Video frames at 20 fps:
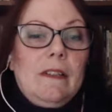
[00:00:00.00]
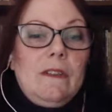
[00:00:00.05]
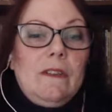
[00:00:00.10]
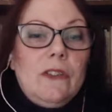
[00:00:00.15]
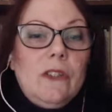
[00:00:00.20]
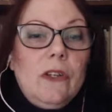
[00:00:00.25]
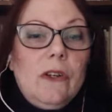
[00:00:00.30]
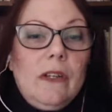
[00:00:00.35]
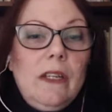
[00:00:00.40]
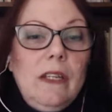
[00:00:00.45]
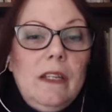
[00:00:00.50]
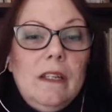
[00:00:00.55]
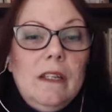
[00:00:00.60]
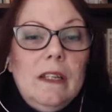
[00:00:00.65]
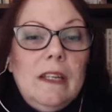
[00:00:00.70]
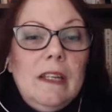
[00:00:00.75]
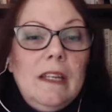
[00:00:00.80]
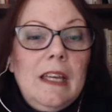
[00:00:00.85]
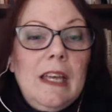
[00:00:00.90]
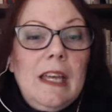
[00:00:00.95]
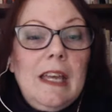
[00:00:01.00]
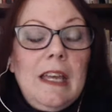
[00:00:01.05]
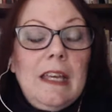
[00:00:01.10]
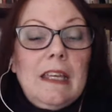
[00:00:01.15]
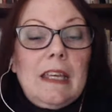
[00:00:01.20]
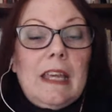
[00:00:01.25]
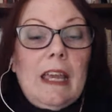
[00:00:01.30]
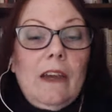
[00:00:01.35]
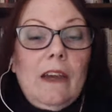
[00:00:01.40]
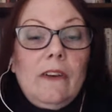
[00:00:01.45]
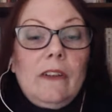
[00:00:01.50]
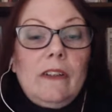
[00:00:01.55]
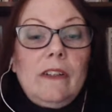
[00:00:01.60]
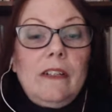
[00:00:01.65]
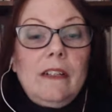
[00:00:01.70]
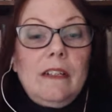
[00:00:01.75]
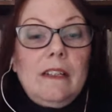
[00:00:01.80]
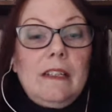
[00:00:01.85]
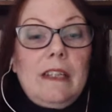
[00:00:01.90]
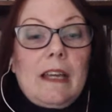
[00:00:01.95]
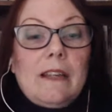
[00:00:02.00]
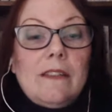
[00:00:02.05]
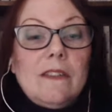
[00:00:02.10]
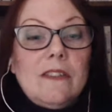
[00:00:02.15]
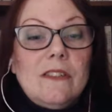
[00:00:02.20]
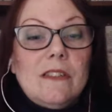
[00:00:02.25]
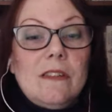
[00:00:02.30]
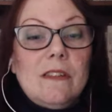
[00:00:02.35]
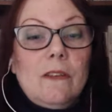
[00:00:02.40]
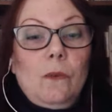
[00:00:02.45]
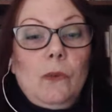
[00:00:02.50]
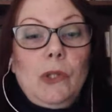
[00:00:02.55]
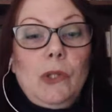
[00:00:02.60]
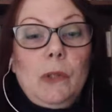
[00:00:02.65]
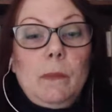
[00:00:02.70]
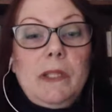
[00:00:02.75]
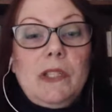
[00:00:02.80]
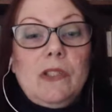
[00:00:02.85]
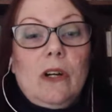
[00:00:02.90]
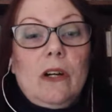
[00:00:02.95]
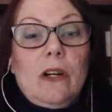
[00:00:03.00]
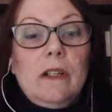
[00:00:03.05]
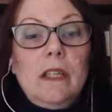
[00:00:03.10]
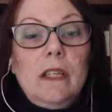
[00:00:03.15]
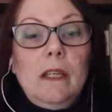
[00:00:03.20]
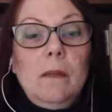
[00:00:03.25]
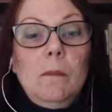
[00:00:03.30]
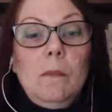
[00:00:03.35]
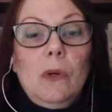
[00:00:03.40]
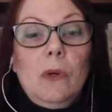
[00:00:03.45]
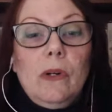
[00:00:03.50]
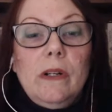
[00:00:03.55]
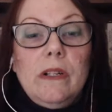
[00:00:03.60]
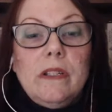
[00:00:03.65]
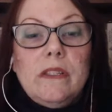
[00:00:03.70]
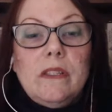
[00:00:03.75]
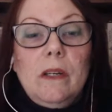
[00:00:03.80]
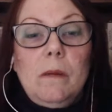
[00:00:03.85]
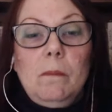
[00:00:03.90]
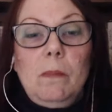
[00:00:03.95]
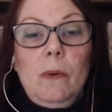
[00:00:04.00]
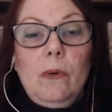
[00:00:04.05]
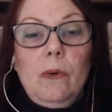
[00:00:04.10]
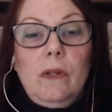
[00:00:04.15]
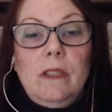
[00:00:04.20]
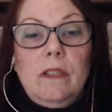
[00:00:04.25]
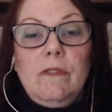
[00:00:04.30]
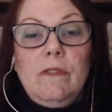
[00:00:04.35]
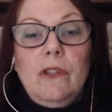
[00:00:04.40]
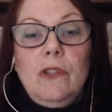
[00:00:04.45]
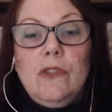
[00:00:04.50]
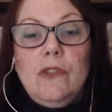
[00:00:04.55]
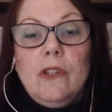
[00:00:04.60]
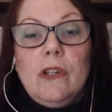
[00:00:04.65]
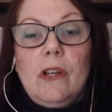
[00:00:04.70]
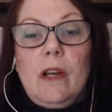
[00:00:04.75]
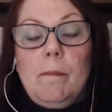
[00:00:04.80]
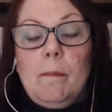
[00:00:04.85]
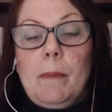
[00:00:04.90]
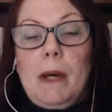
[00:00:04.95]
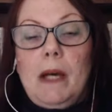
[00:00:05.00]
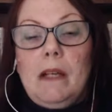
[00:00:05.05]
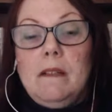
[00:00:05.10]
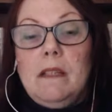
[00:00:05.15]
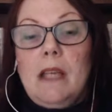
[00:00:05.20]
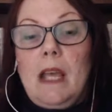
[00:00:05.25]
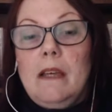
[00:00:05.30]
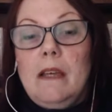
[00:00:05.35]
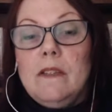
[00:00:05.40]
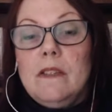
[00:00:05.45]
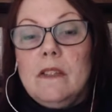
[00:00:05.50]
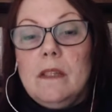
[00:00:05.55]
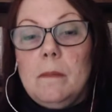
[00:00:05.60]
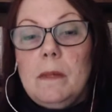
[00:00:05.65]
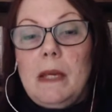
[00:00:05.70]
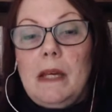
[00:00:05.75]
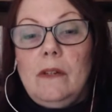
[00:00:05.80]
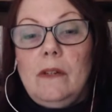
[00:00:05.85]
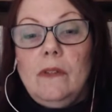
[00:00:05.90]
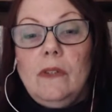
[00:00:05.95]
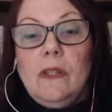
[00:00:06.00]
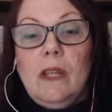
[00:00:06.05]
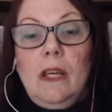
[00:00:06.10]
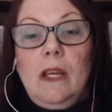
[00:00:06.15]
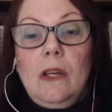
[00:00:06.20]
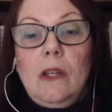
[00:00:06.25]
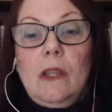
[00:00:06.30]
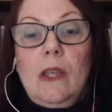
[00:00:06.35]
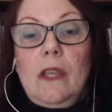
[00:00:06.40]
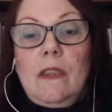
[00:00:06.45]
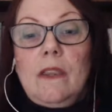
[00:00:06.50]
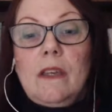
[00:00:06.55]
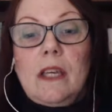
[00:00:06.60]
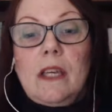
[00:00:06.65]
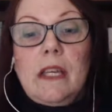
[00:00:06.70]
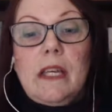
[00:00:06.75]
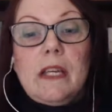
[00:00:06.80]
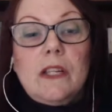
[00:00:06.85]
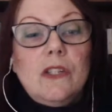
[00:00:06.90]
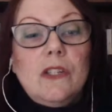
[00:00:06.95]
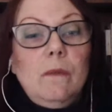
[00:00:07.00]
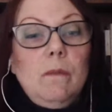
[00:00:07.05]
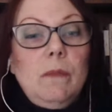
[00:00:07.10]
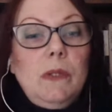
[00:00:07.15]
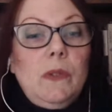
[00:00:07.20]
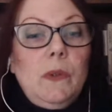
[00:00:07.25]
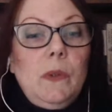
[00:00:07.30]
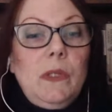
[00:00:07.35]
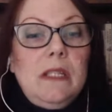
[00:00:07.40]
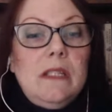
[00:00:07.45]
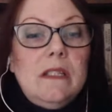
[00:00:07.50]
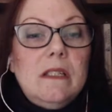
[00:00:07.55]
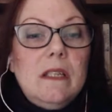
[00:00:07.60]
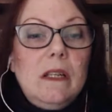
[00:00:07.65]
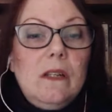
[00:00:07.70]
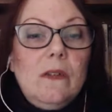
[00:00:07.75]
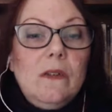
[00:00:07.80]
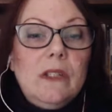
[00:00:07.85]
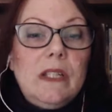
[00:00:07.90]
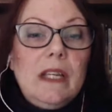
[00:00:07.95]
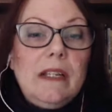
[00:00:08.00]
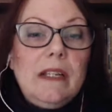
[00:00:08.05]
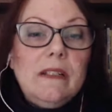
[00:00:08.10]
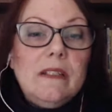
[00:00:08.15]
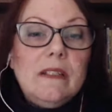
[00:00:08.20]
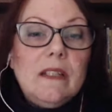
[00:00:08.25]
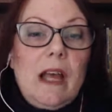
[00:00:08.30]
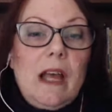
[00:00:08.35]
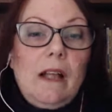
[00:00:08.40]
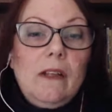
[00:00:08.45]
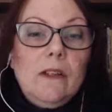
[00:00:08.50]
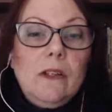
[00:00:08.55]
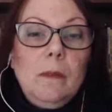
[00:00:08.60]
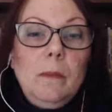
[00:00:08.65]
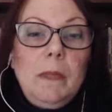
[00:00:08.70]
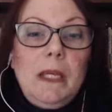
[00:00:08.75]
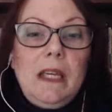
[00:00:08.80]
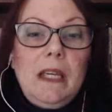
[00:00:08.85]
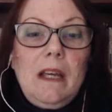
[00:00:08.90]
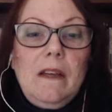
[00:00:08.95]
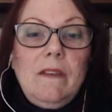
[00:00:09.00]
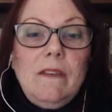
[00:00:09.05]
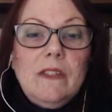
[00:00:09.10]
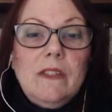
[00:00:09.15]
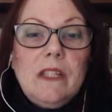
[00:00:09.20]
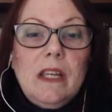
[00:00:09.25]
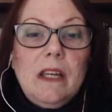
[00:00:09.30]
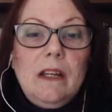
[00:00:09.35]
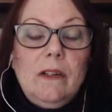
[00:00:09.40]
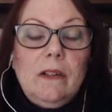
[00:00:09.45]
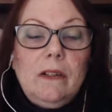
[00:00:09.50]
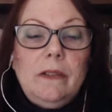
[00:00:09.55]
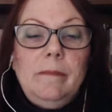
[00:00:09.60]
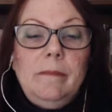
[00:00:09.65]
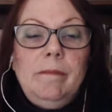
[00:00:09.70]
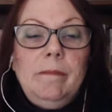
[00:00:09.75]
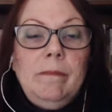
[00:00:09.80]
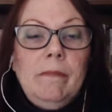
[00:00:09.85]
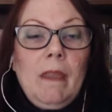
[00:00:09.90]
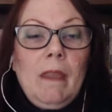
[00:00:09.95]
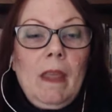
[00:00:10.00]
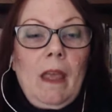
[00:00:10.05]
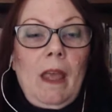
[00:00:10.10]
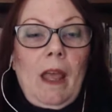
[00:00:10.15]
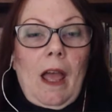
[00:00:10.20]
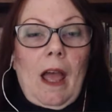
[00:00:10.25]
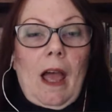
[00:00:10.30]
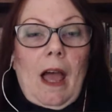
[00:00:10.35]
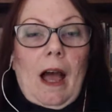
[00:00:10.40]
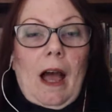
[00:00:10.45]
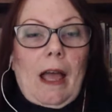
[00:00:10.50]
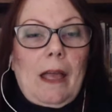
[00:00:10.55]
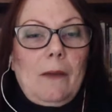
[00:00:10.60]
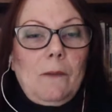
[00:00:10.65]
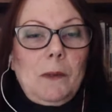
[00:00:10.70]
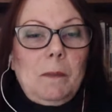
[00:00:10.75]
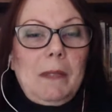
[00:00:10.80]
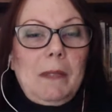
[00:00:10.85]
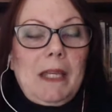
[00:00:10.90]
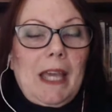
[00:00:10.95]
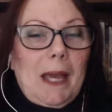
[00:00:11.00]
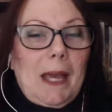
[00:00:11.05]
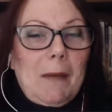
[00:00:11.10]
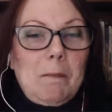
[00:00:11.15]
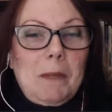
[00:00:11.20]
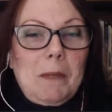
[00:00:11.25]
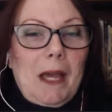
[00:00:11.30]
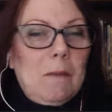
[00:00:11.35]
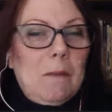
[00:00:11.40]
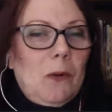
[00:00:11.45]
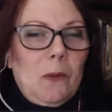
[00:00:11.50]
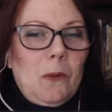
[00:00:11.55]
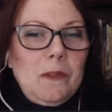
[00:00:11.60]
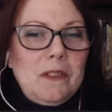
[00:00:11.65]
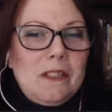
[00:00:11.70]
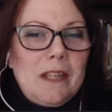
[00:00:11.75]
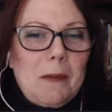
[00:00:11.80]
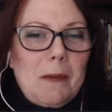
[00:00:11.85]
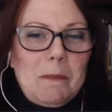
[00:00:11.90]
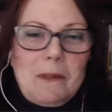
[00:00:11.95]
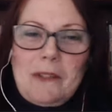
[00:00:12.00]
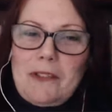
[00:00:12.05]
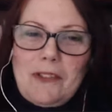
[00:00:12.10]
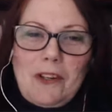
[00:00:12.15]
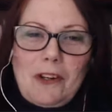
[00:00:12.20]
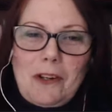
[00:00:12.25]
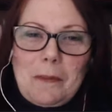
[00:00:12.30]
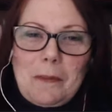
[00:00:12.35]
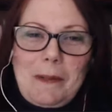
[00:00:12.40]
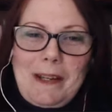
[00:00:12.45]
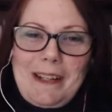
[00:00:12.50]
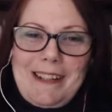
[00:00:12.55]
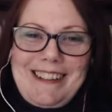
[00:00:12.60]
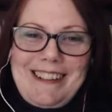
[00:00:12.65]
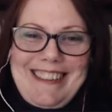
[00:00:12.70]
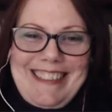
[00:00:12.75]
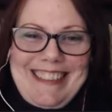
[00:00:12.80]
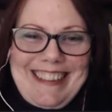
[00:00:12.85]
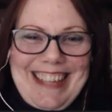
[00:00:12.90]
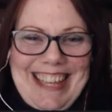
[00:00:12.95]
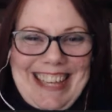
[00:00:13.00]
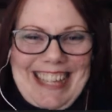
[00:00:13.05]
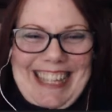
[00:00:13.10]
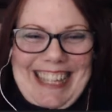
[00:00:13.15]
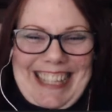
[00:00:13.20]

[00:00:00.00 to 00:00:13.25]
Sorry, Karen, yes. Will you be talking more at some point in the future podcast about the connection between sacred dance, alchemy, and the tarot? I would be happy. I'm always happy to talk about anything.